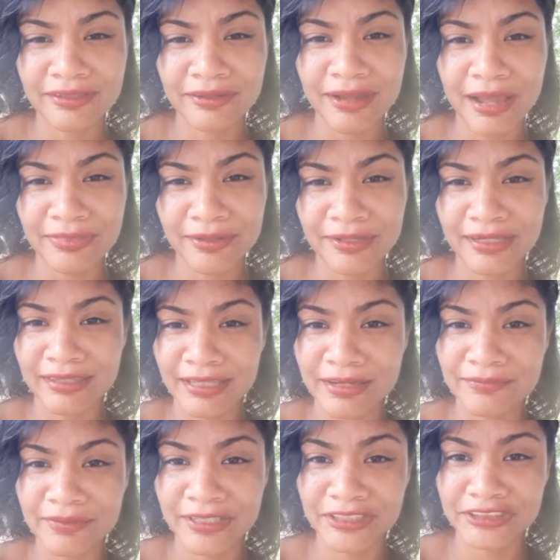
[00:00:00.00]
after they
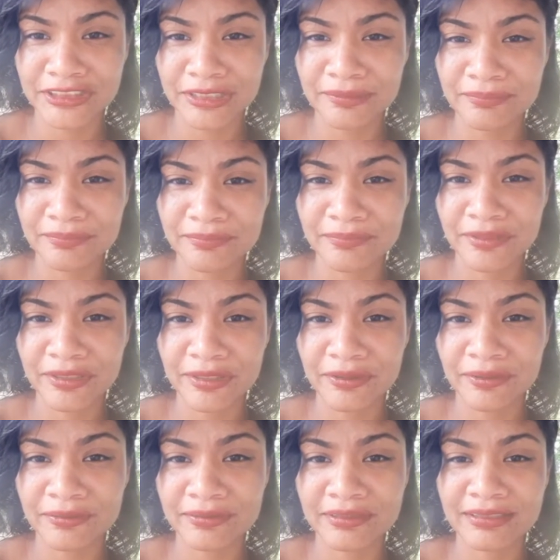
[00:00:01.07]
left Egypt,
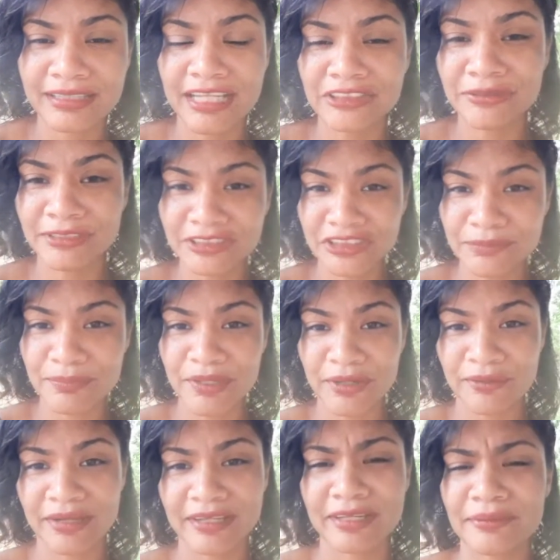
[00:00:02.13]
that transition
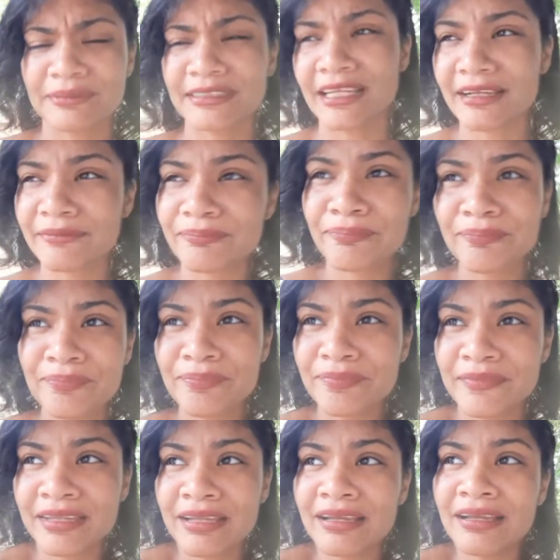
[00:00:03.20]
period, there was like
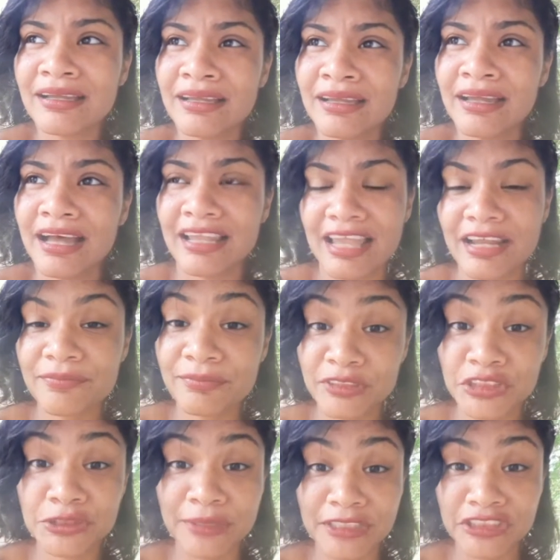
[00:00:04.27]
a lot of
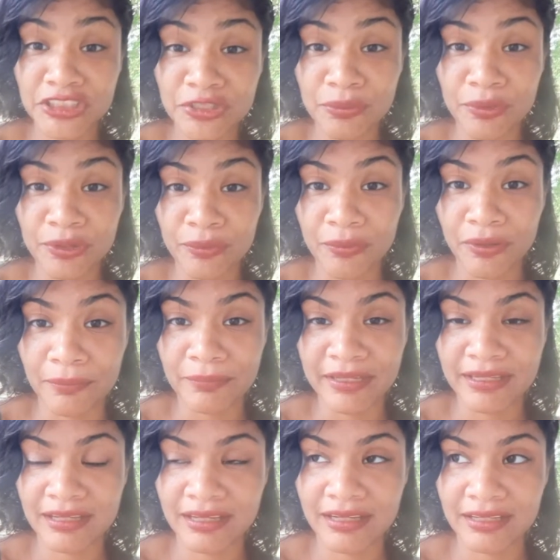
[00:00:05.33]
frustration going on,
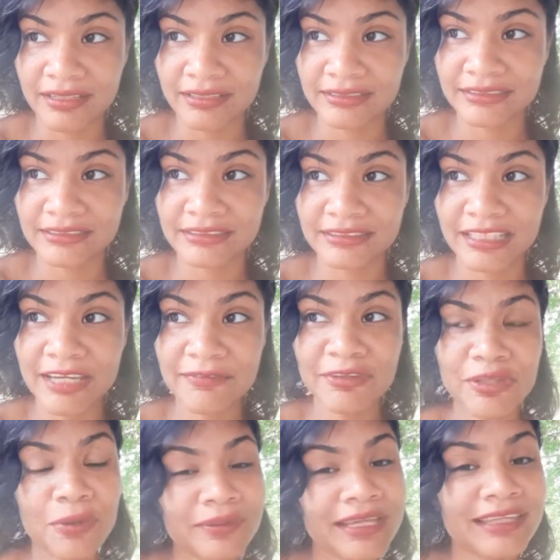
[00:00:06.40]
because
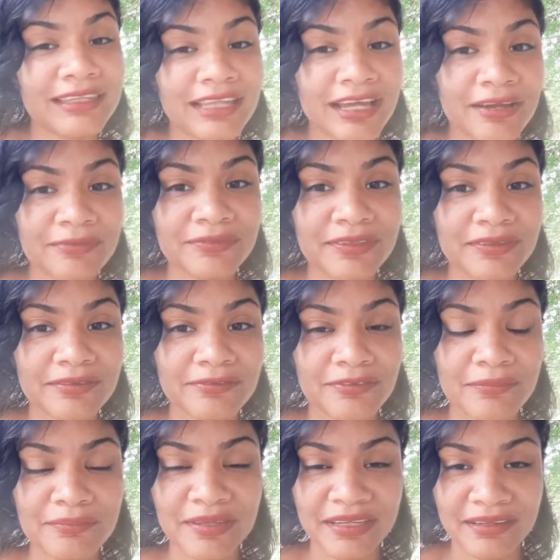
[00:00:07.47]
even though they left
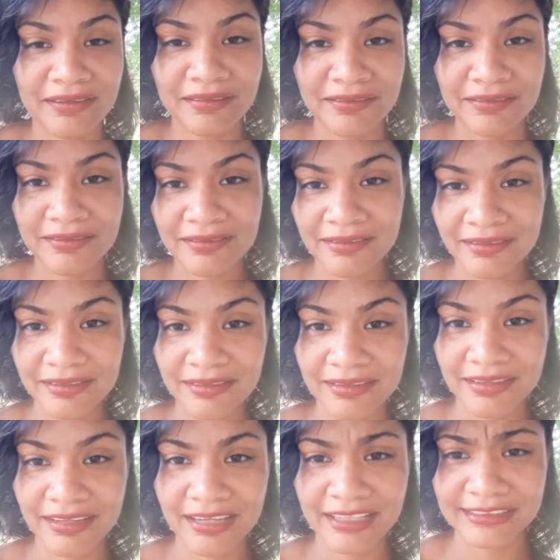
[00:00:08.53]
from being
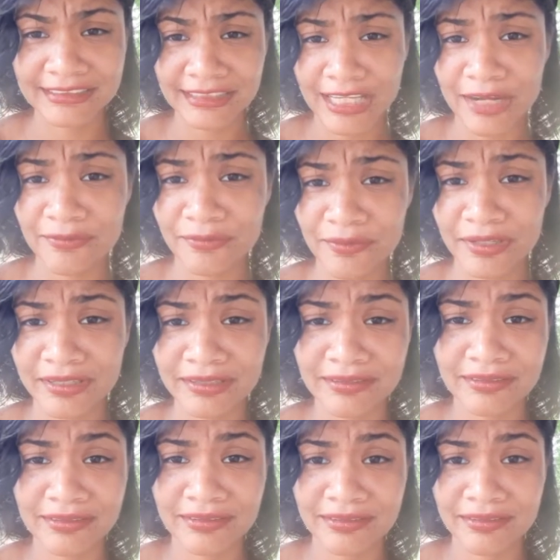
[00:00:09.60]
in slavery,
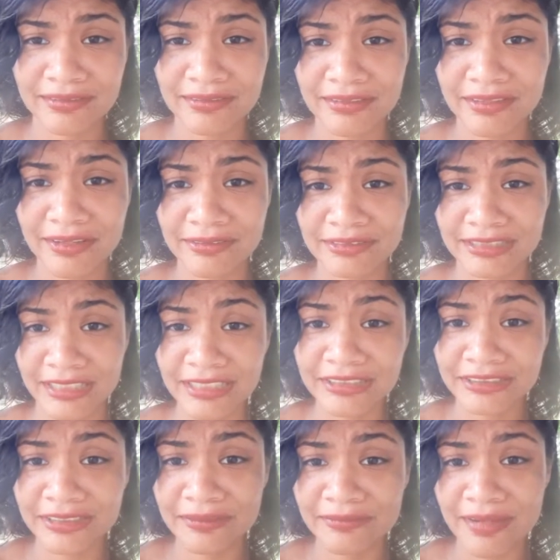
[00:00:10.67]
to
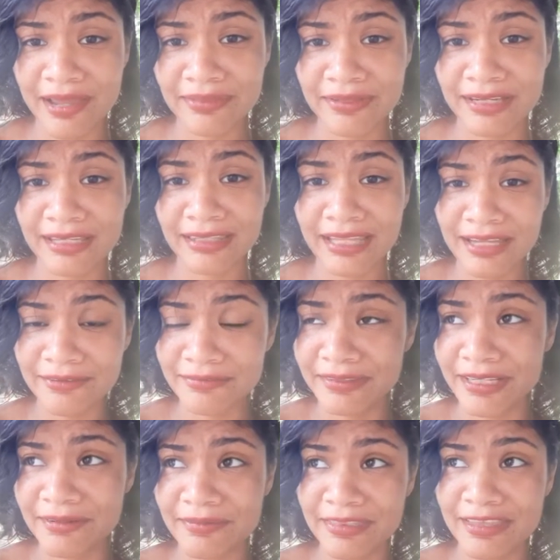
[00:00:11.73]
Egypt after they left
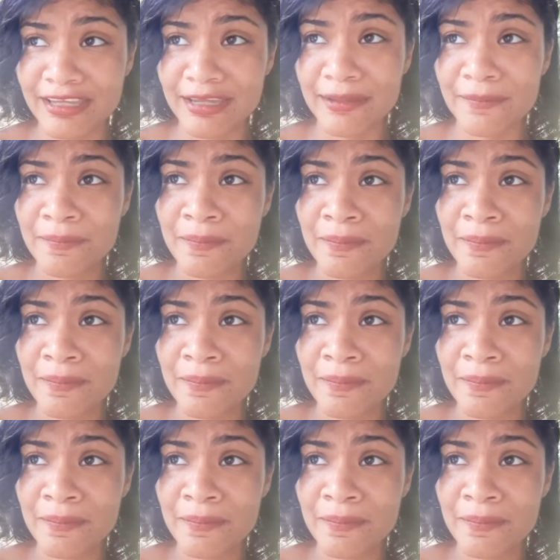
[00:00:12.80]
and everything,